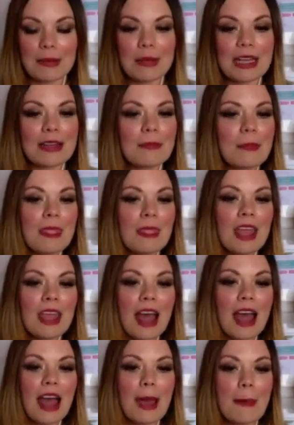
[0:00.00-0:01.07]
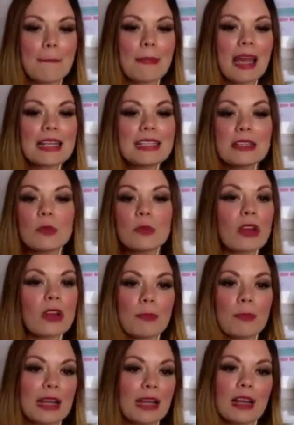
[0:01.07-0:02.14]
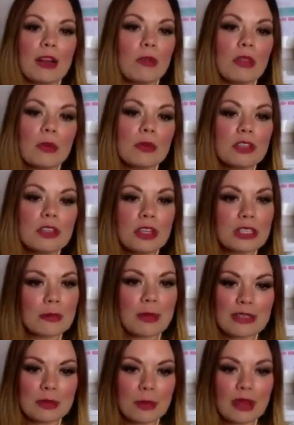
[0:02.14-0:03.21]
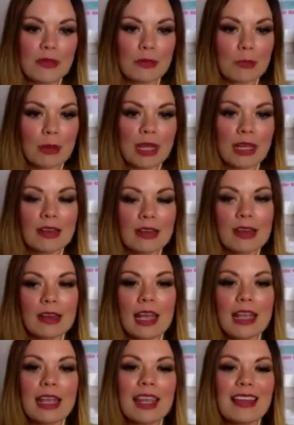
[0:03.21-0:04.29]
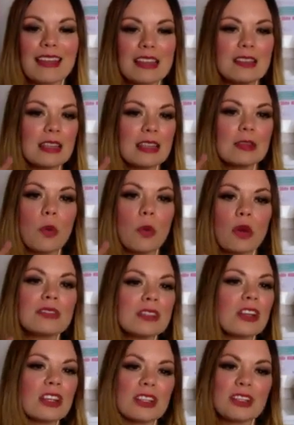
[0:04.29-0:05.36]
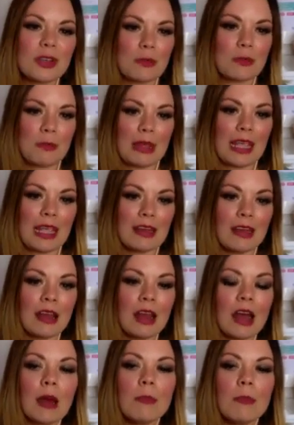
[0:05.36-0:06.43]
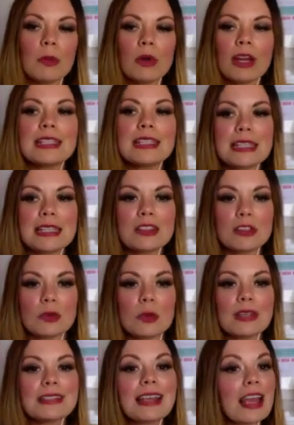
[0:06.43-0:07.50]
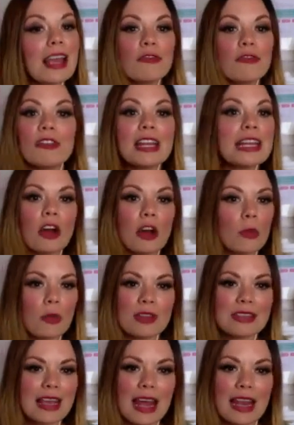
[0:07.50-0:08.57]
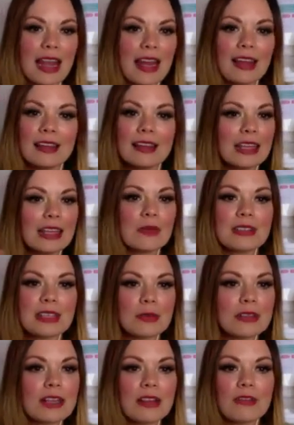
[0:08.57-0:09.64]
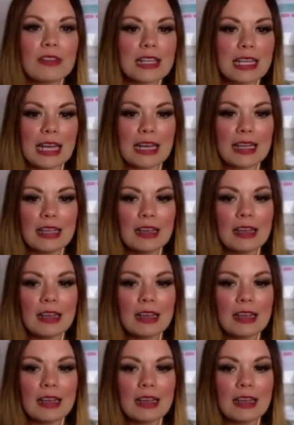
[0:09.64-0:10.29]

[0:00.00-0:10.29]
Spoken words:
I mean, I didn't want a bungalow that was 30 miles away from me. This wasn't going to suit me. But what I did do is I really got on with seller. He was a lovely guy.